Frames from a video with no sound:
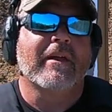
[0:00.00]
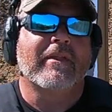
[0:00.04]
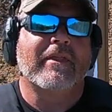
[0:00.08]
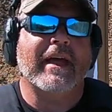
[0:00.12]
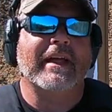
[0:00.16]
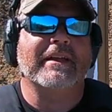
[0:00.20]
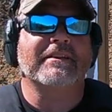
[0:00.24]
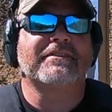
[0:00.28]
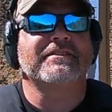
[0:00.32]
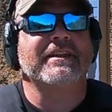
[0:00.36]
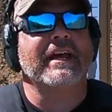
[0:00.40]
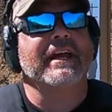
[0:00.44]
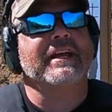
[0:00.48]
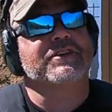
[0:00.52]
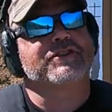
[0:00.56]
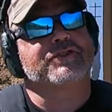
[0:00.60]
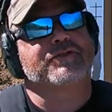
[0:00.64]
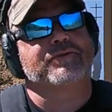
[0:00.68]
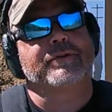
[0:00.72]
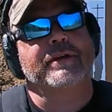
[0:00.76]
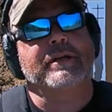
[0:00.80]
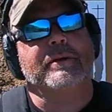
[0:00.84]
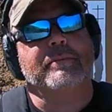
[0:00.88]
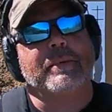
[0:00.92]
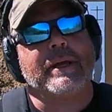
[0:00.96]
Then stage
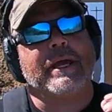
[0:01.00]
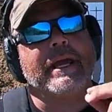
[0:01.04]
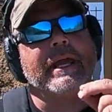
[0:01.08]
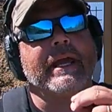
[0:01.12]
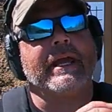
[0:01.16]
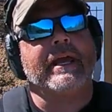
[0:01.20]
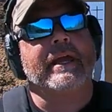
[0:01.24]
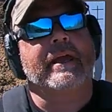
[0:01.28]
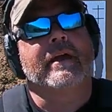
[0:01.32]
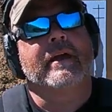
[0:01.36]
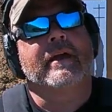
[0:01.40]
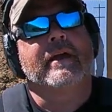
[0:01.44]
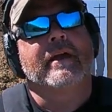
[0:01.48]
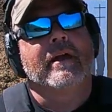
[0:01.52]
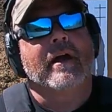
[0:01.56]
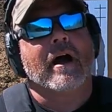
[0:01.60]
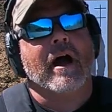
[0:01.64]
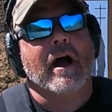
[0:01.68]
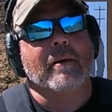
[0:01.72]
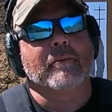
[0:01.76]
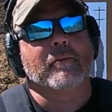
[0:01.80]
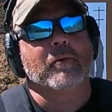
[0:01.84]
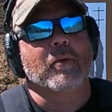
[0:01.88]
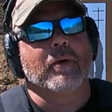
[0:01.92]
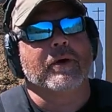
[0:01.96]
3B,
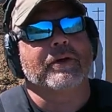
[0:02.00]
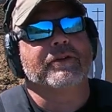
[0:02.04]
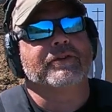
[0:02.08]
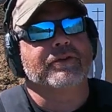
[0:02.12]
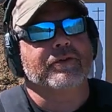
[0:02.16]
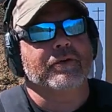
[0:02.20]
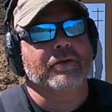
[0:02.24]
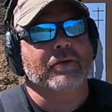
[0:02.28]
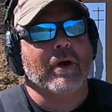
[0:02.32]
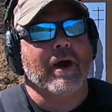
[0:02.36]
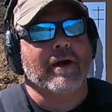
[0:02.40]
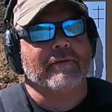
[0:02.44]
I'm going to